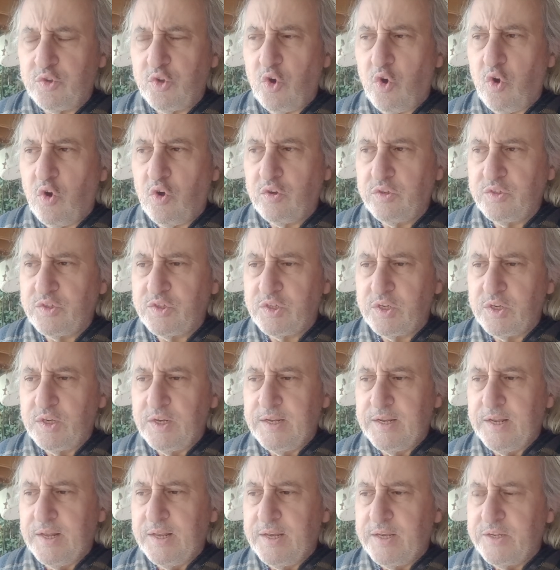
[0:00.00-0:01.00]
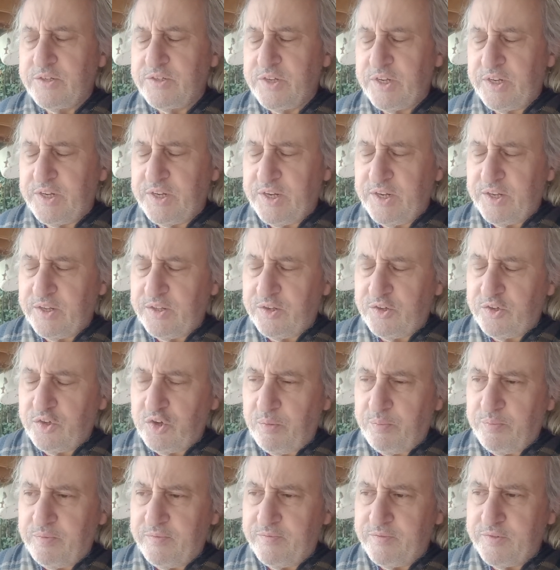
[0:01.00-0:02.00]
Norns, sitting at the
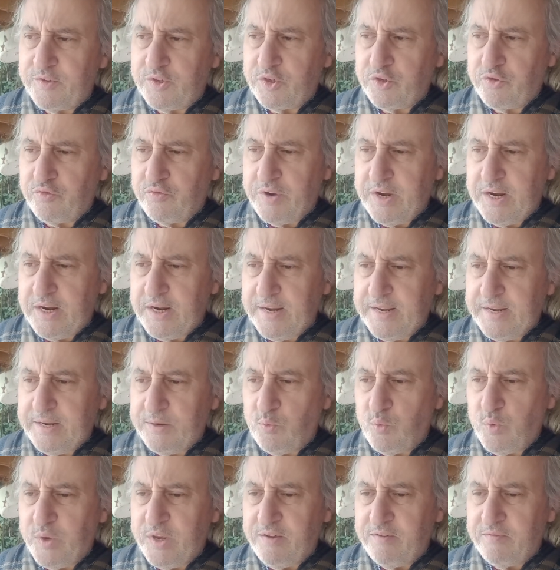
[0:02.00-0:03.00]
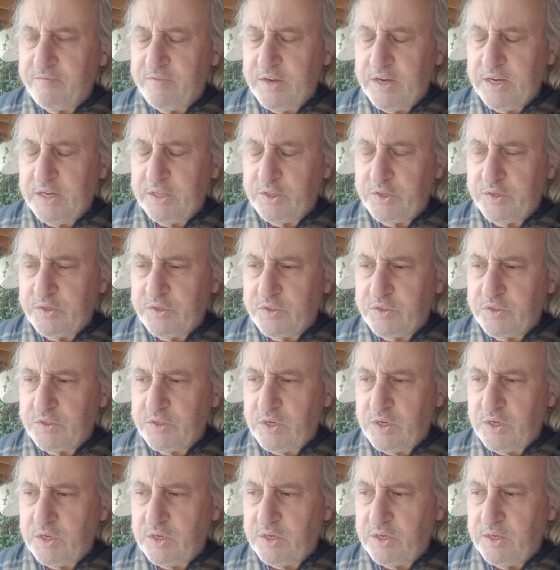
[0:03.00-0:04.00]
top of this tree, like weaving this
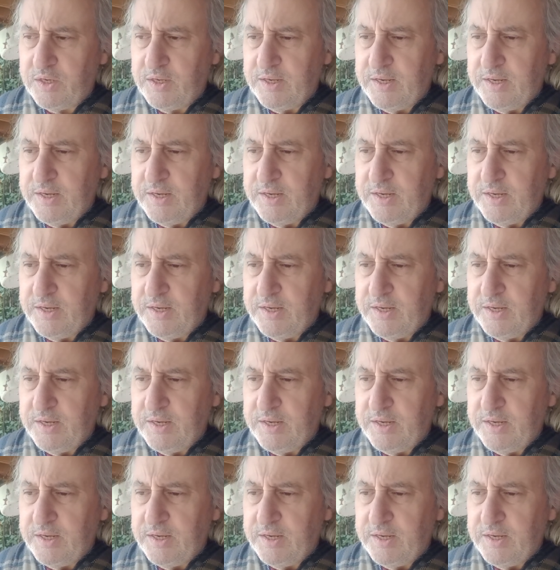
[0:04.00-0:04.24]
the